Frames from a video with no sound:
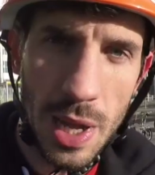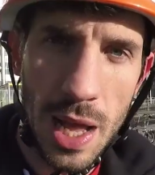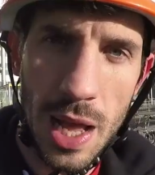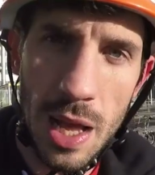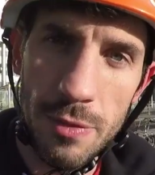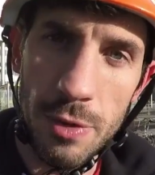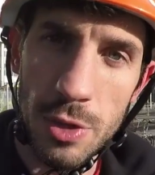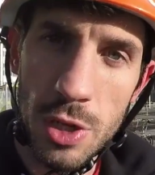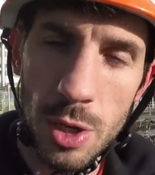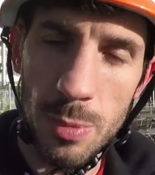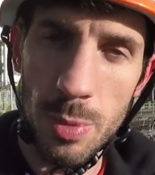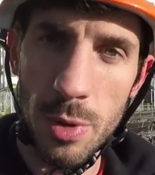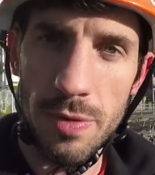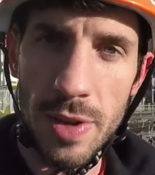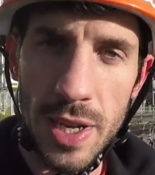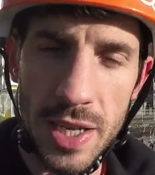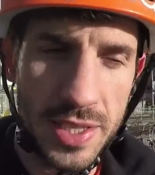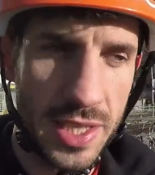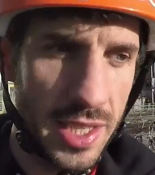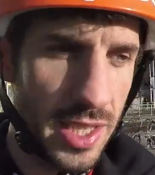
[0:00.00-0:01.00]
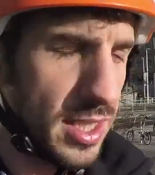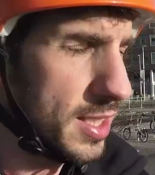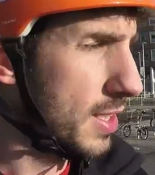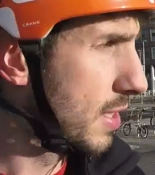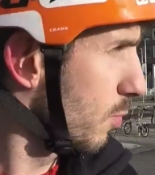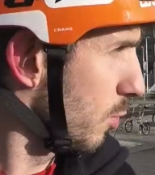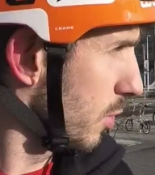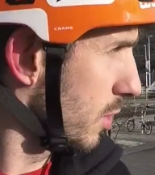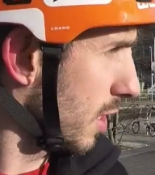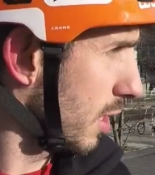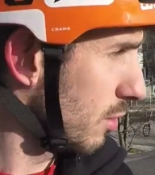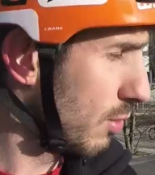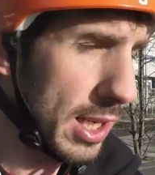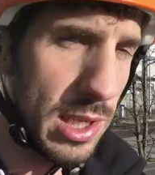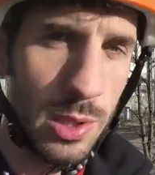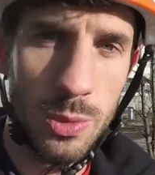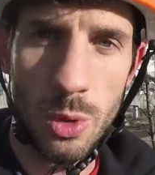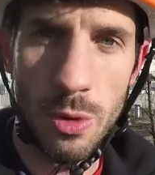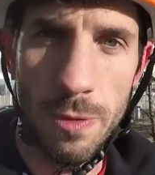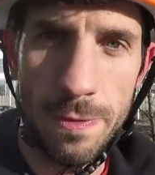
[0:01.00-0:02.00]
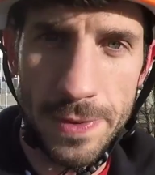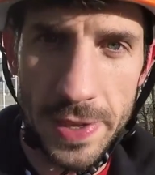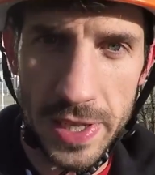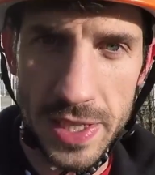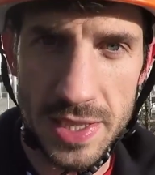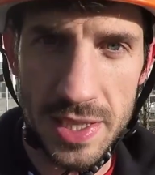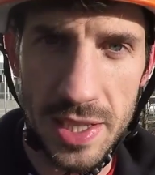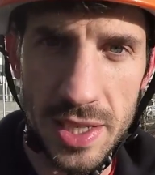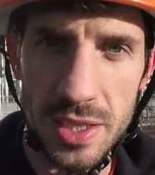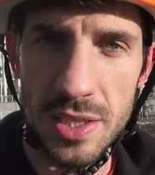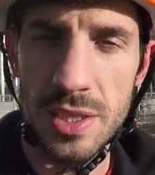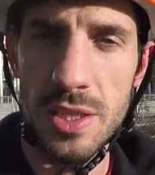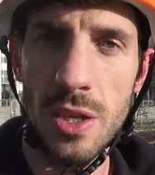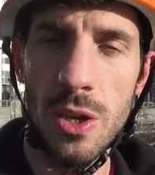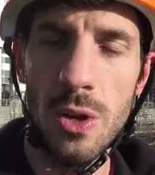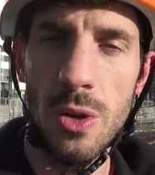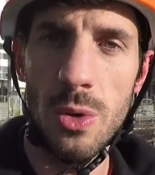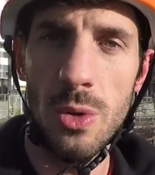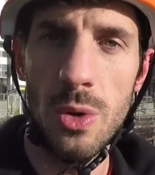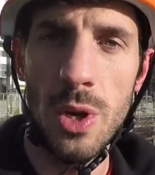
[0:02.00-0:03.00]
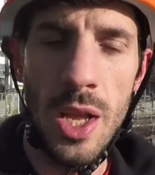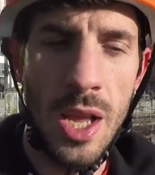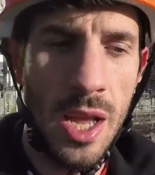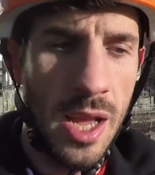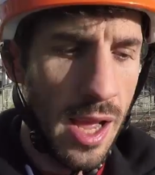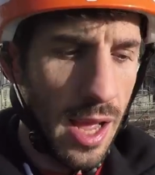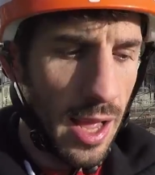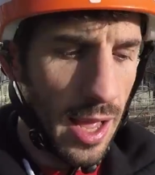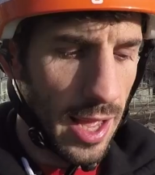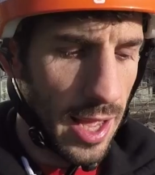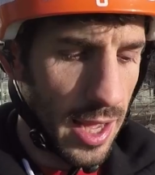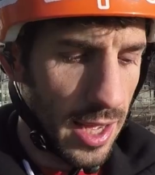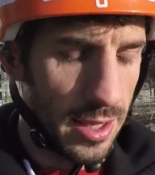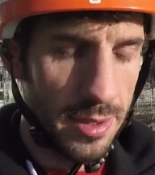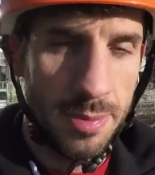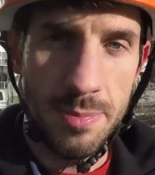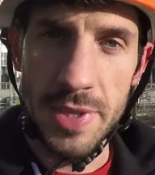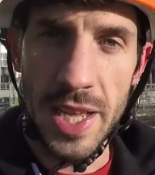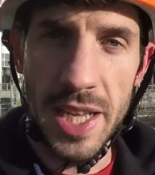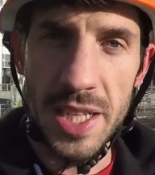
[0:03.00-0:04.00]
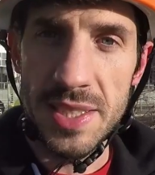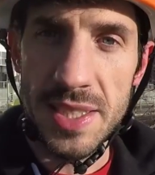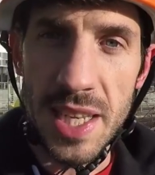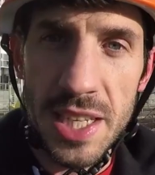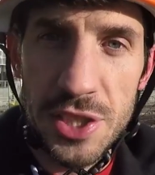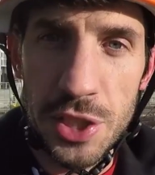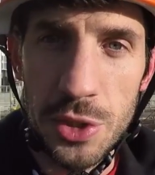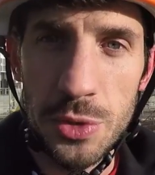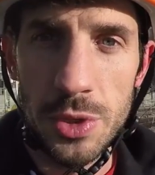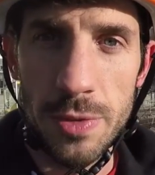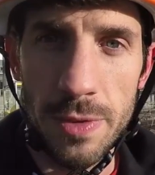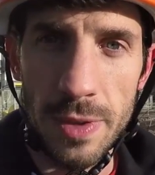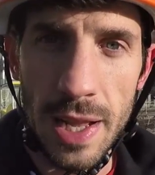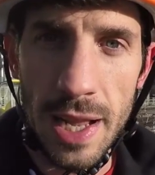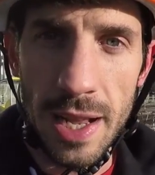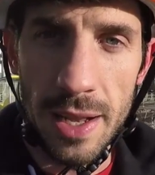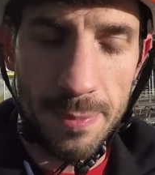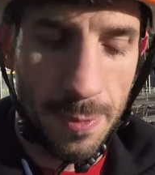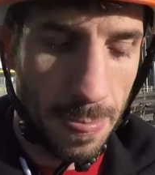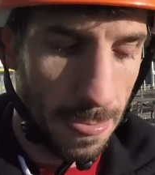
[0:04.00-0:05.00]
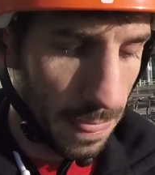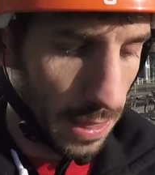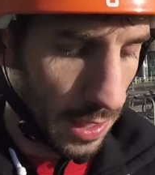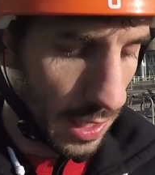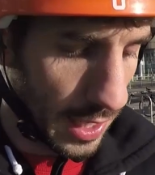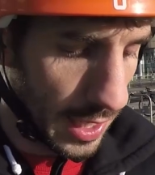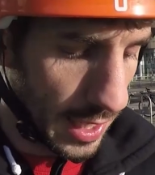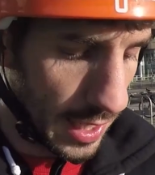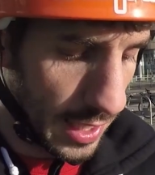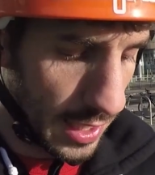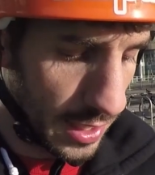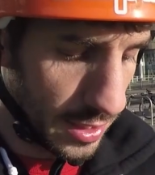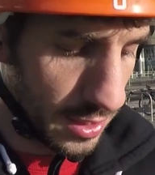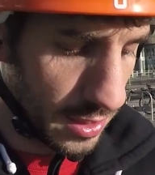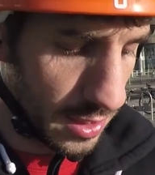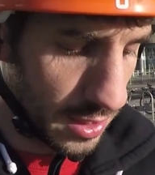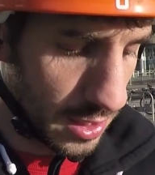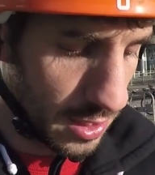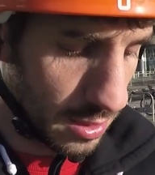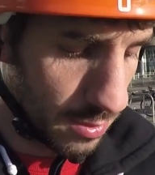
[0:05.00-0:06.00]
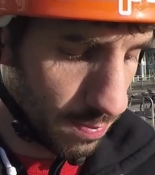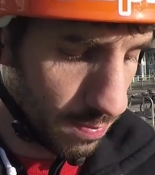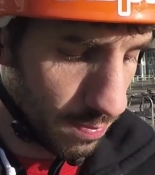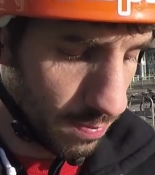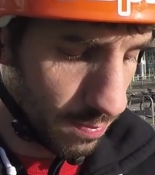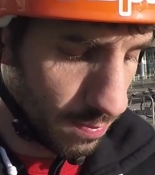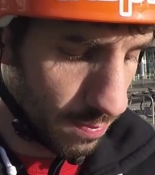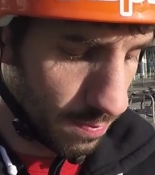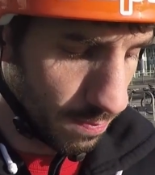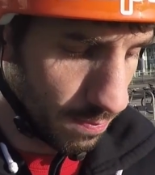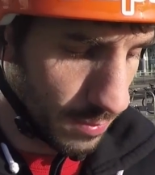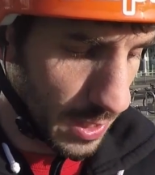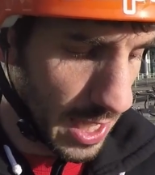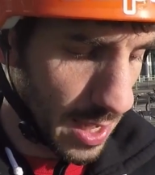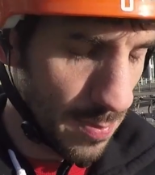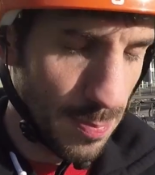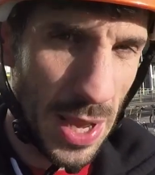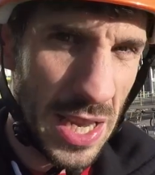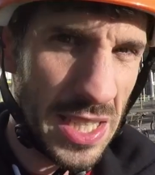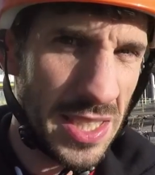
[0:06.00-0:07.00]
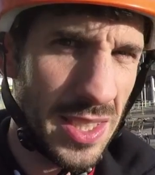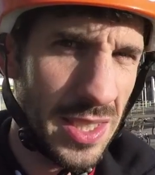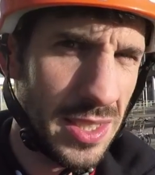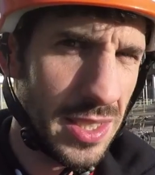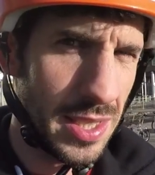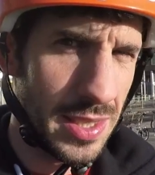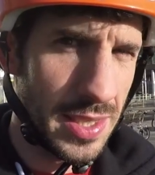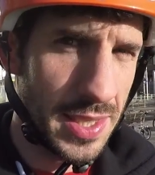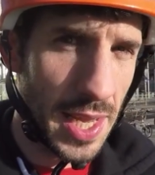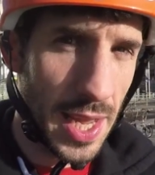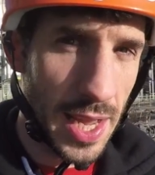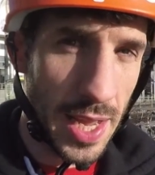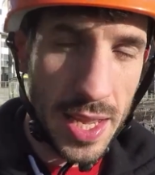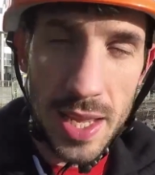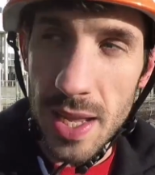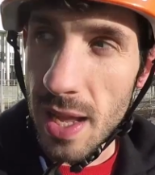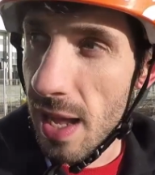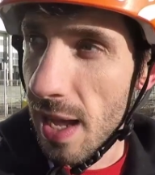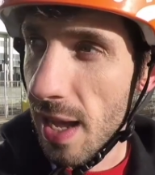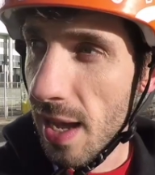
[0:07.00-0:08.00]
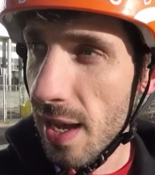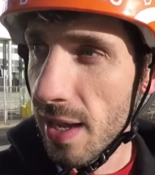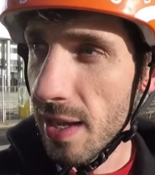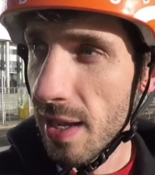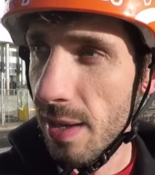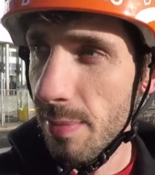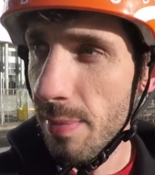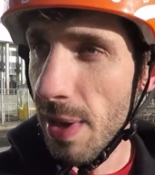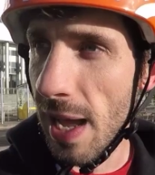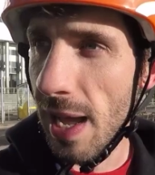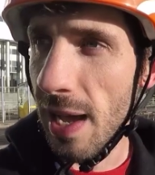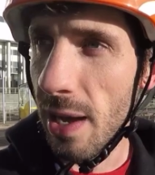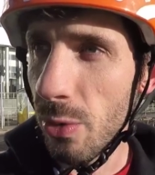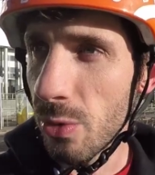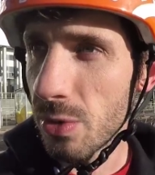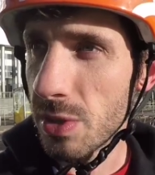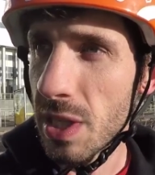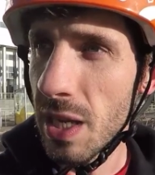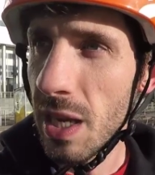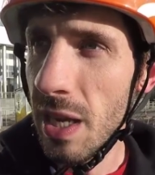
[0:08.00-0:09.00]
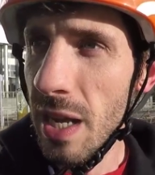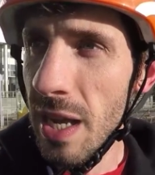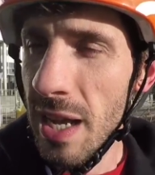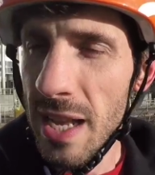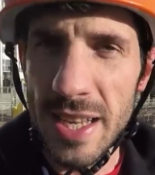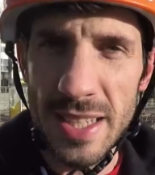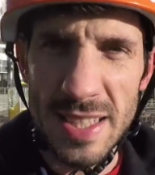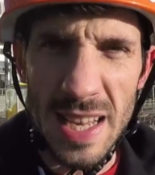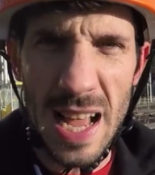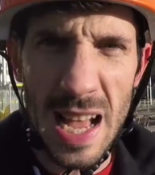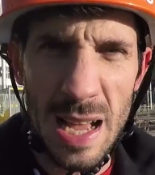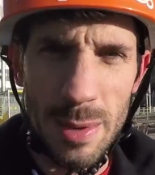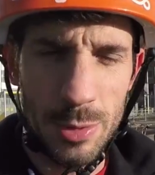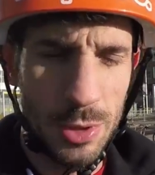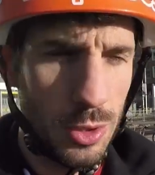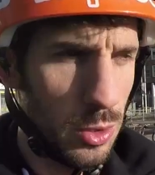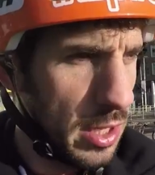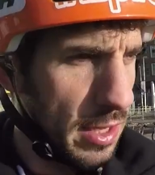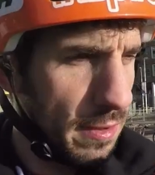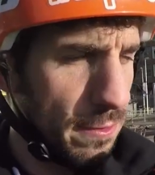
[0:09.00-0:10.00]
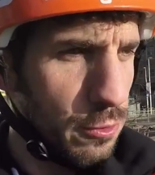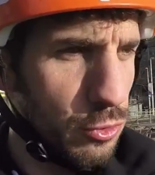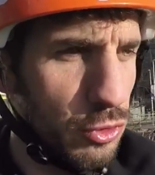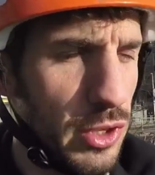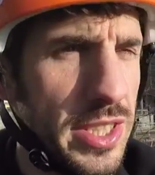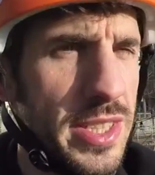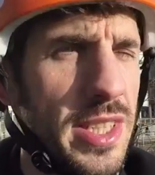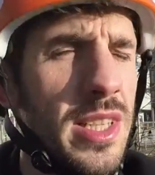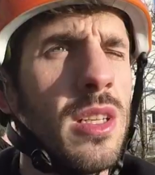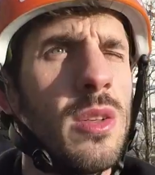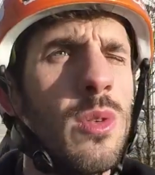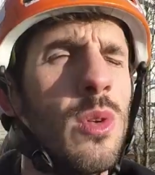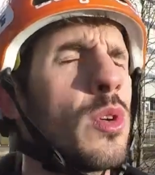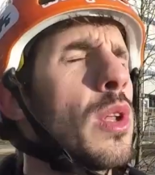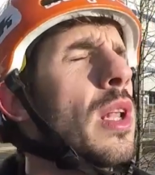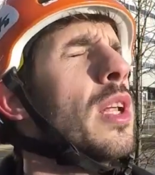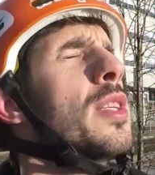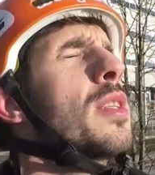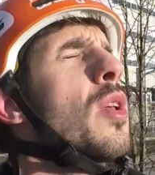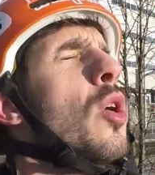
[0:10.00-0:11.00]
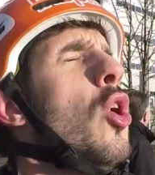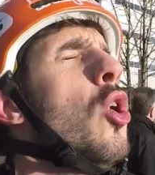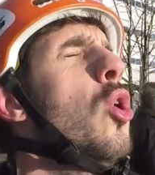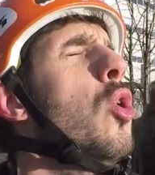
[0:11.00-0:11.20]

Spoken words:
have a couple of ideas which I reckon will fix it, so yeah, stay tuned for that. And yeah, basically today I am out. It's absolutely freezing. Look, guys,